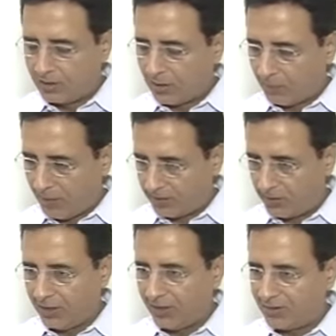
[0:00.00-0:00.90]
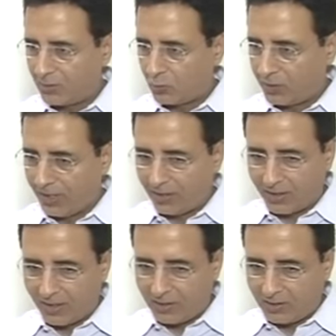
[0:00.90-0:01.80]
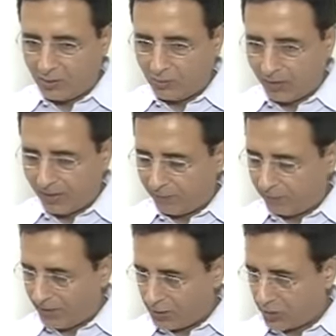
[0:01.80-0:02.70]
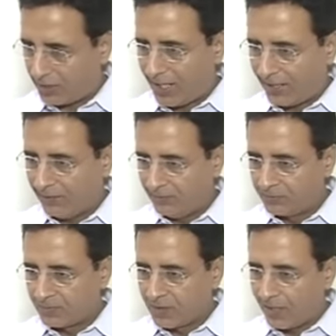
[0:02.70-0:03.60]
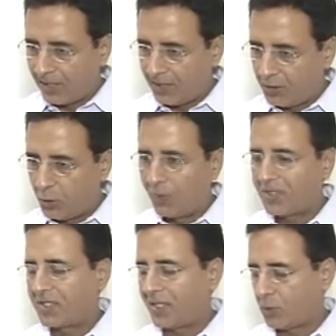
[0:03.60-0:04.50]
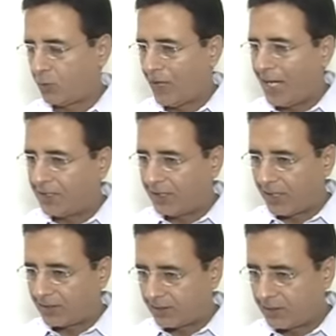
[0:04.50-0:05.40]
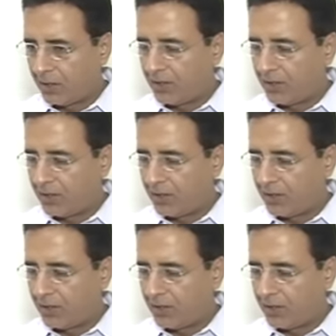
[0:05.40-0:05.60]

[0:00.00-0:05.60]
the party needs to take a fresher line and a newer set of ideas.